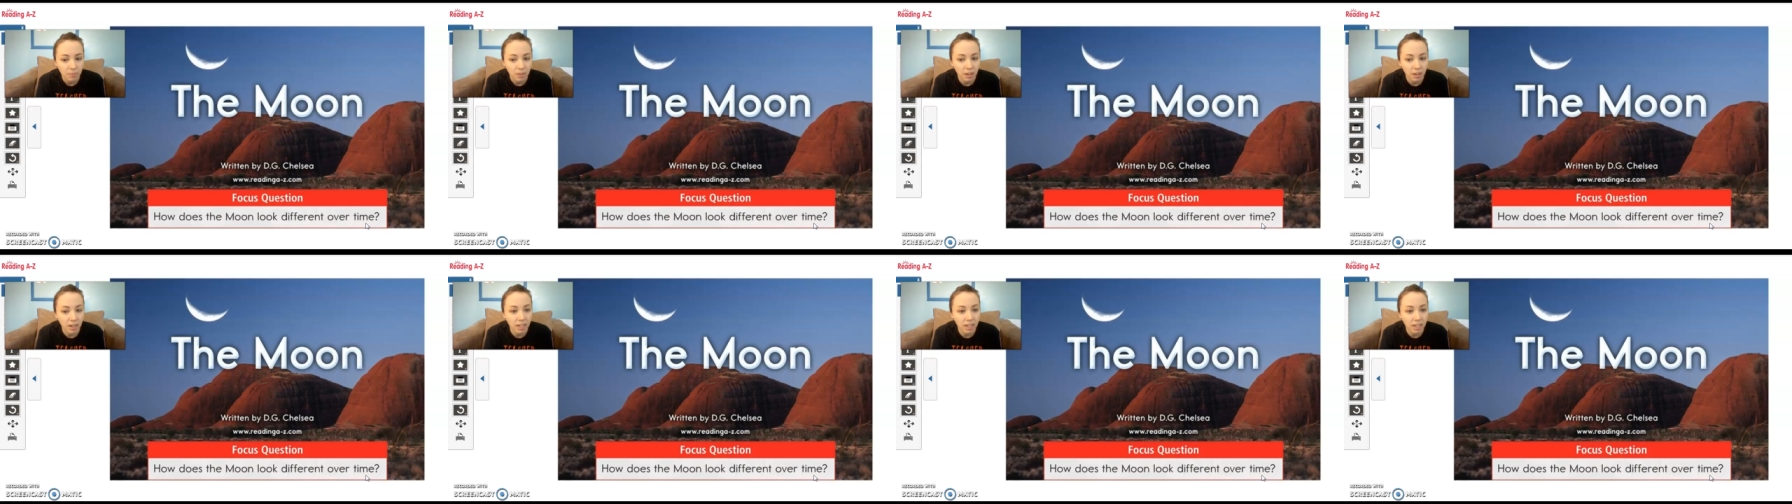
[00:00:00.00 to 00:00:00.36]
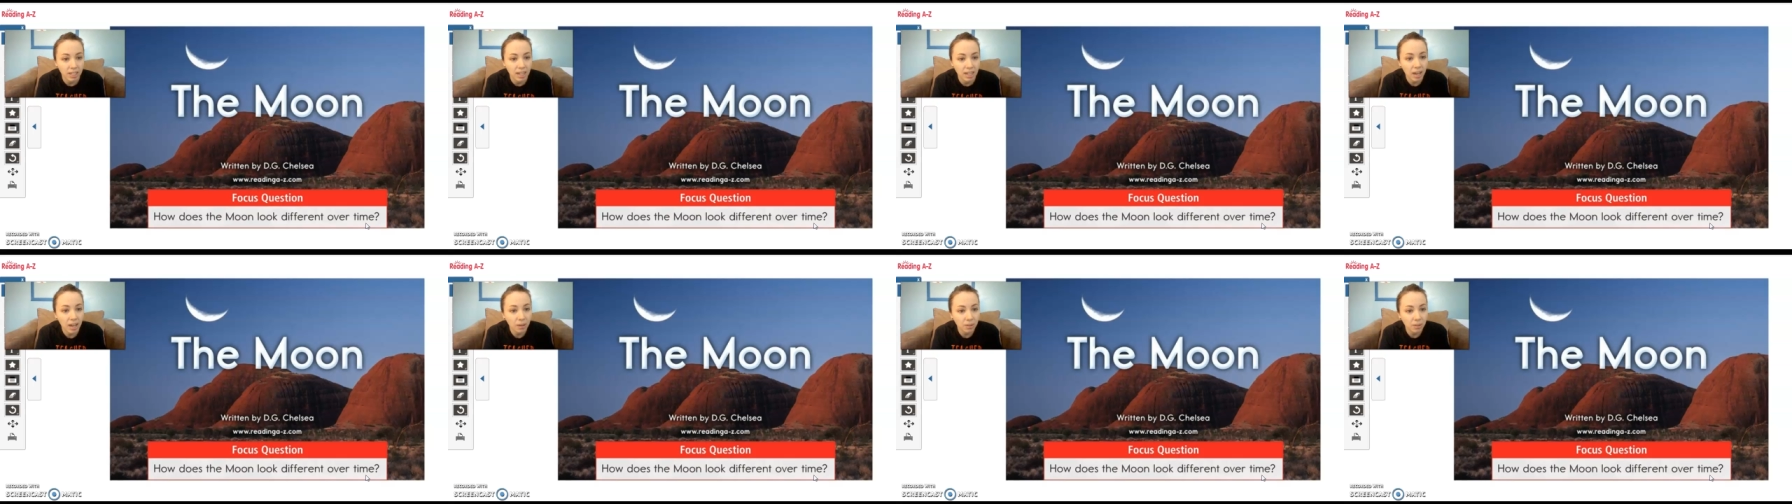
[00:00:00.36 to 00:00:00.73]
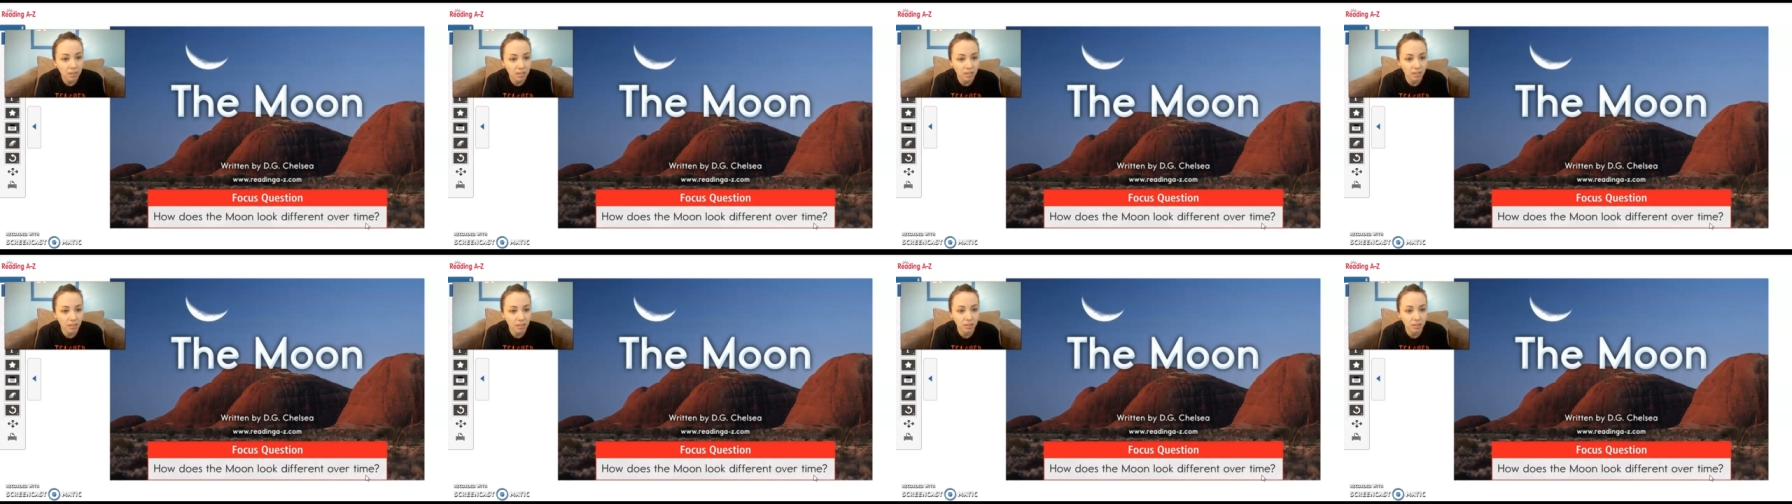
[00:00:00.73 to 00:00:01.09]
All right, and how
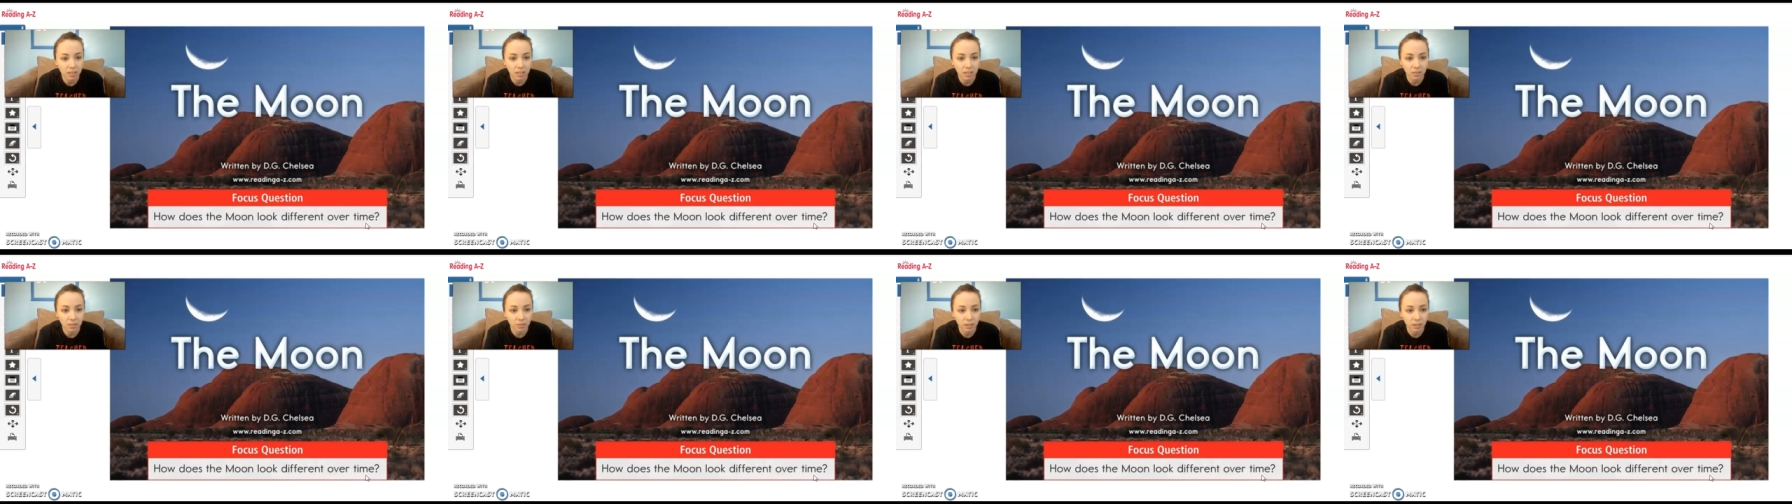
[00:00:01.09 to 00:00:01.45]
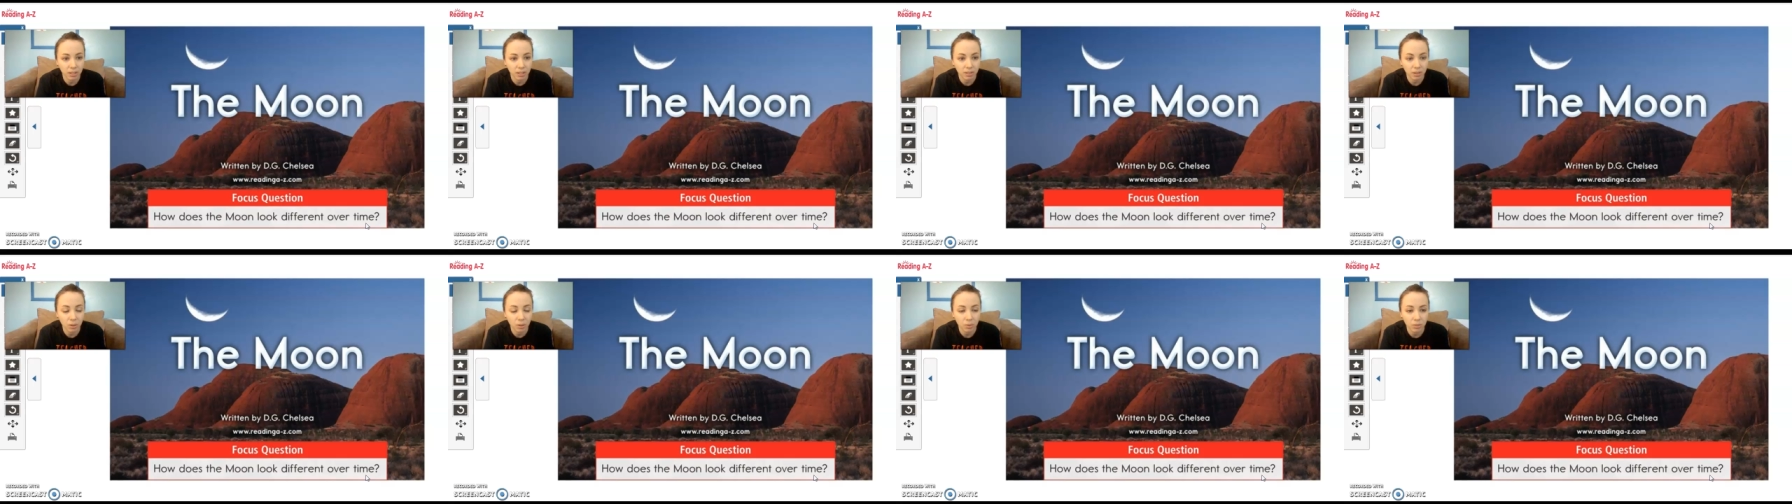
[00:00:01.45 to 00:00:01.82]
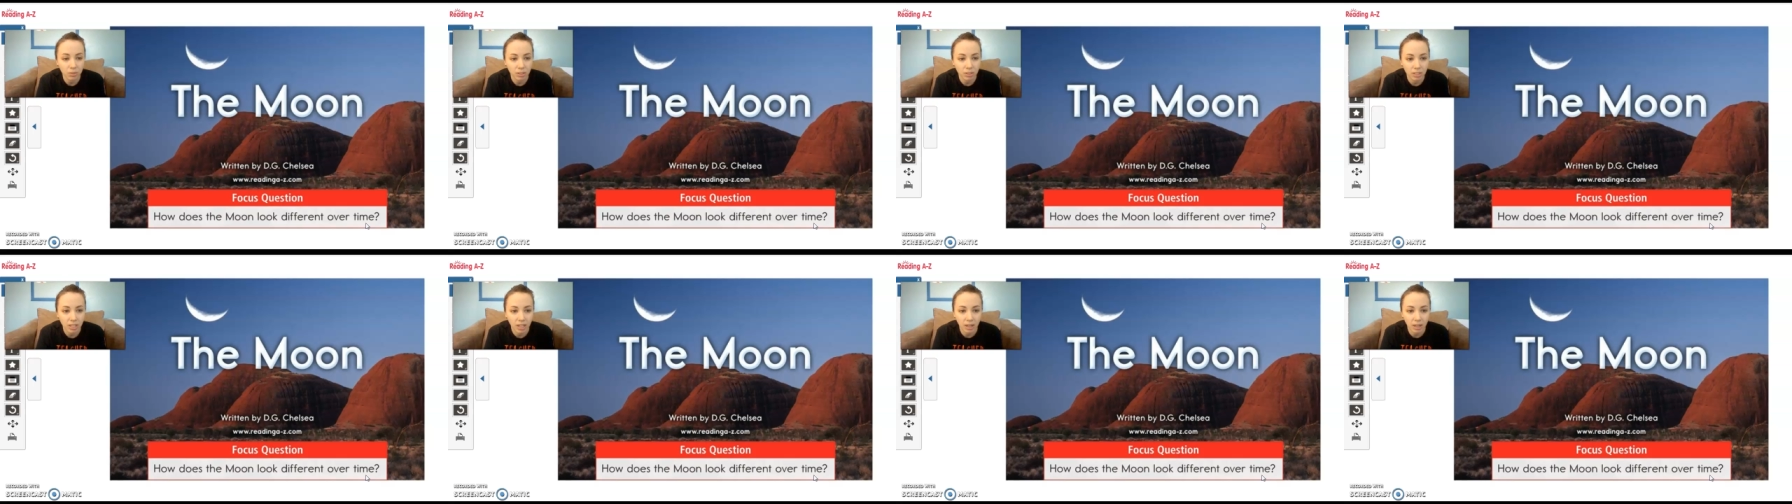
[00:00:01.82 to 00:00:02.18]
does it look different
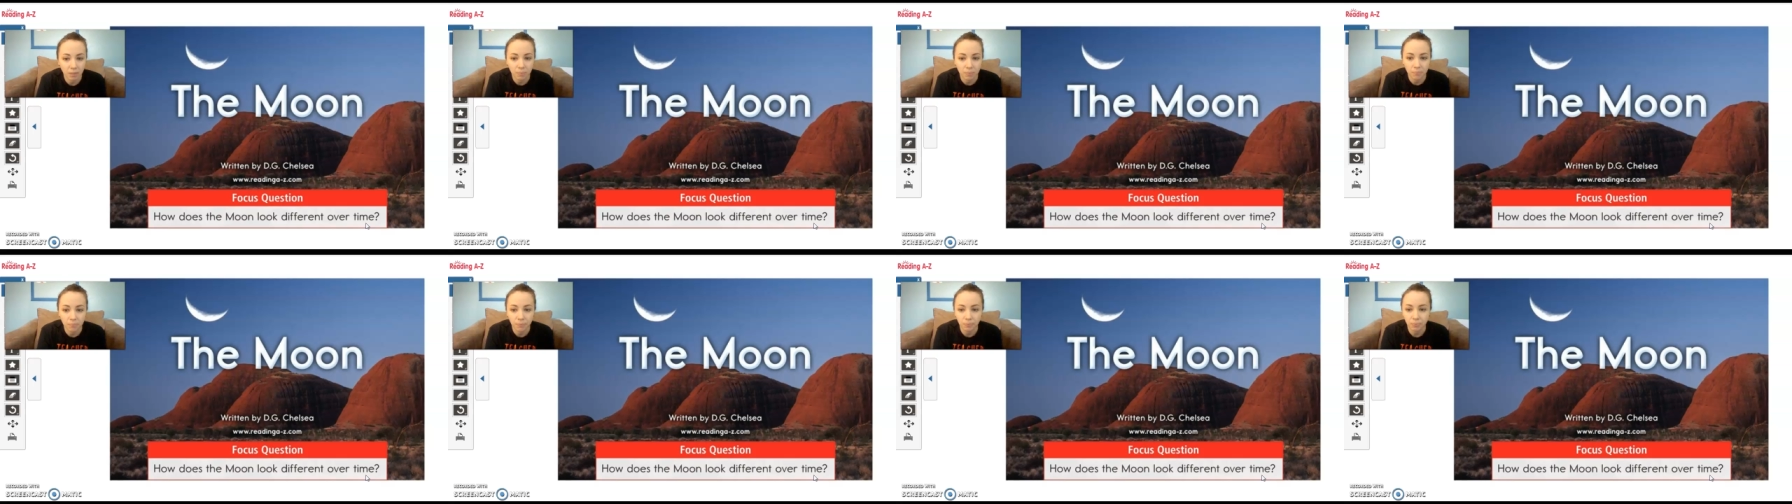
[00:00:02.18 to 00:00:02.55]
over time?